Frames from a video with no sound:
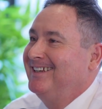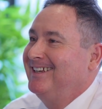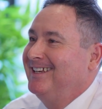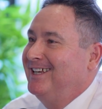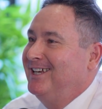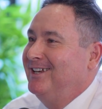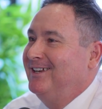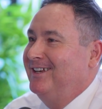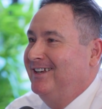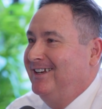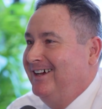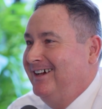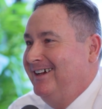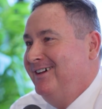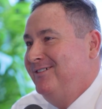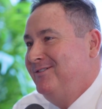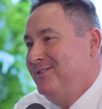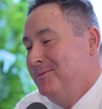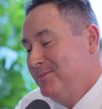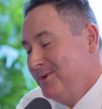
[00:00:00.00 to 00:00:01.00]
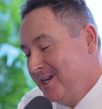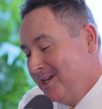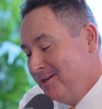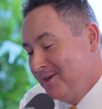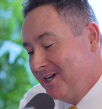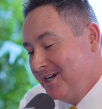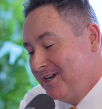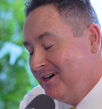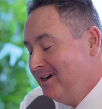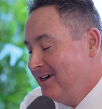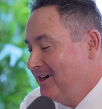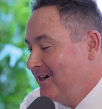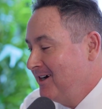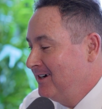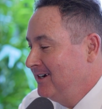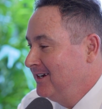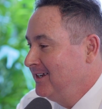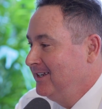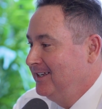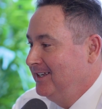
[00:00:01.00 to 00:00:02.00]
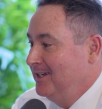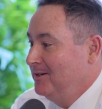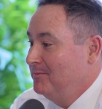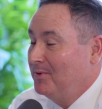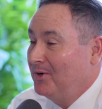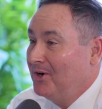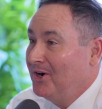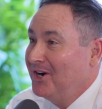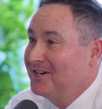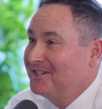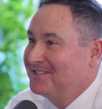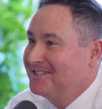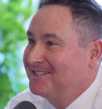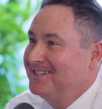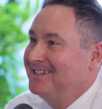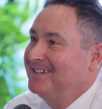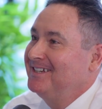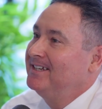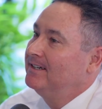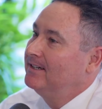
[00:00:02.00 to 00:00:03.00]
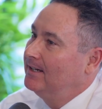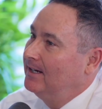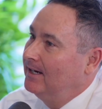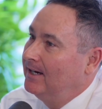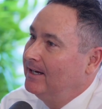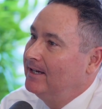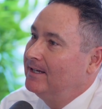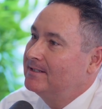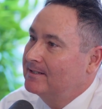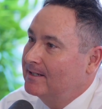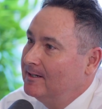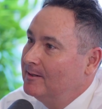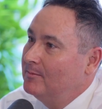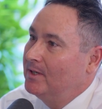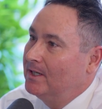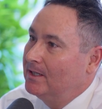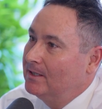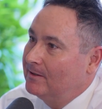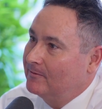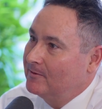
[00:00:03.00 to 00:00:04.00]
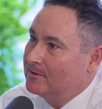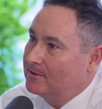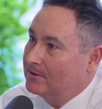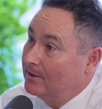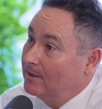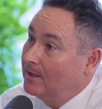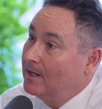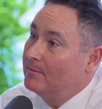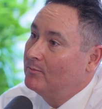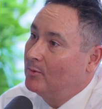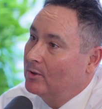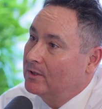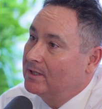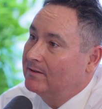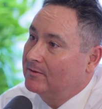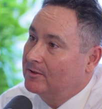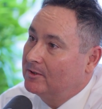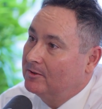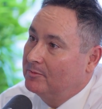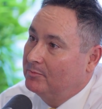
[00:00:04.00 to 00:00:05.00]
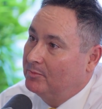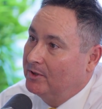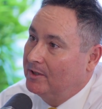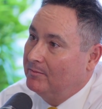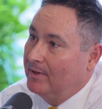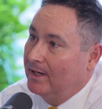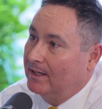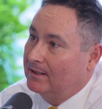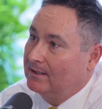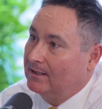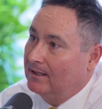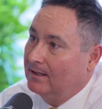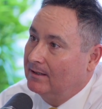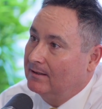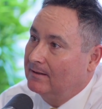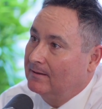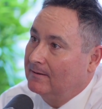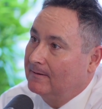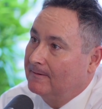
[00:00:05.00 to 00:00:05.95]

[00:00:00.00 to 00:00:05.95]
Yeah. If you bring them a car in parts, it's going to be a different story, a lot more difficult to put it back together.